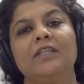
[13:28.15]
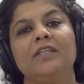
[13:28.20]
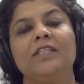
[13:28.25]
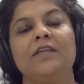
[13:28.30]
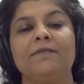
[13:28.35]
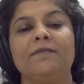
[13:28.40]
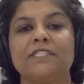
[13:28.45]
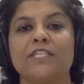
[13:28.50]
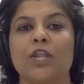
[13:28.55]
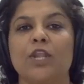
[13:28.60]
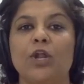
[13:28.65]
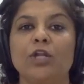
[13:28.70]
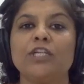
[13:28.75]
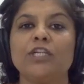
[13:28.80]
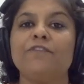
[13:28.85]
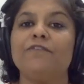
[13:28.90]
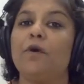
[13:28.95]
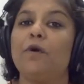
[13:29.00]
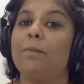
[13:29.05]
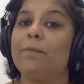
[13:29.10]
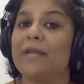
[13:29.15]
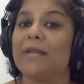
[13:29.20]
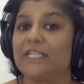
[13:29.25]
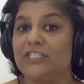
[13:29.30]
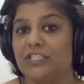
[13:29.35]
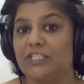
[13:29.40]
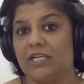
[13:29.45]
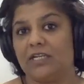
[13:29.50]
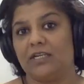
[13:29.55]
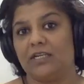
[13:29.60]
There was a lot of
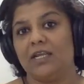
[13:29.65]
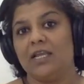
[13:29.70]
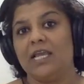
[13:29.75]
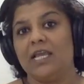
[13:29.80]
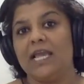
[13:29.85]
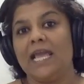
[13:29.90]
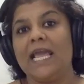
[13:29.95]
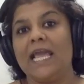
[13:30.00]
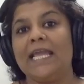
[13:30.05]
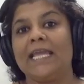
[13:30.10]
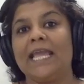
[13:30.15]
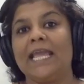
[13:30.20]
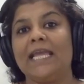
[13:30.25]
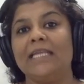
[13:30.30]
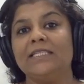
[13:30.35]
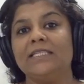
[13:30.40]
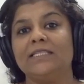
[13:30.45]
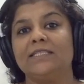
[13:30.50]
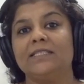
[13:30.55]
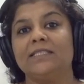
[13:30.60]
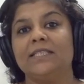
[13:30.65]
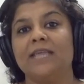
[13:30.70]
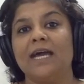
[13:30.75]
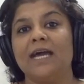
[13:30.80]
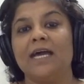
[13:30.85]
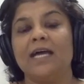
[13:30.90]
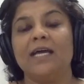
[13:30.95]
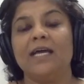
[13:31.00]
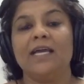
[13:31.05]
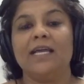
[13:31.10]
oppression against
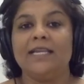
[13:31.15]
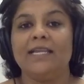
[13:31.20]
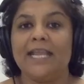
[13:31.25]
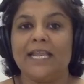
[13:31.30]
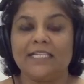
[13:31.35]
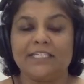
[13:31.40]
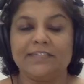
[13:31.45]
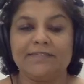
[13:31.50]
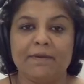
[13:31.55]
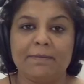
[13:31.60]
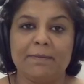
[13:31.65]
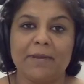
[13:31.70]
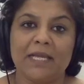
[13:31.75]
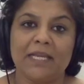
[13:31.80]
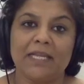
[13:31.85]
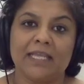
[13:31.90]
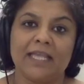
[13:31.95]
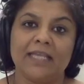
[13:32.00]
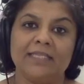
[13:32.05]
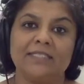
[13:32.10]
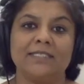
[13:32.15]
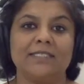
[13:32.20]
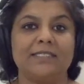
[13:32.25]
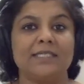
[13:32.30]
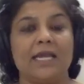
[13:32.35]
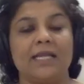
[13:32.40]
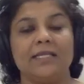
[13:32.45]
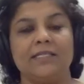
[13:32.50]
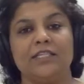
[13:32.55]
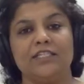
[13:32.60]
the Native Americans
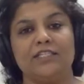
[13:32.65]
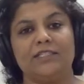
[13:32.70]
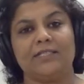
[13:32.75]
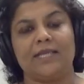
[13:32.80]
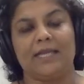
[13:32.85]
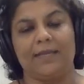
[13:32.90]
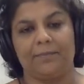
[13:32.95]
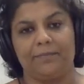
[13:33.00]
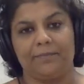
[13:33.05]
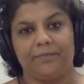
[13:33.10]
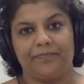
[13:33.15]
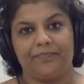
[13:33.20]
at this time.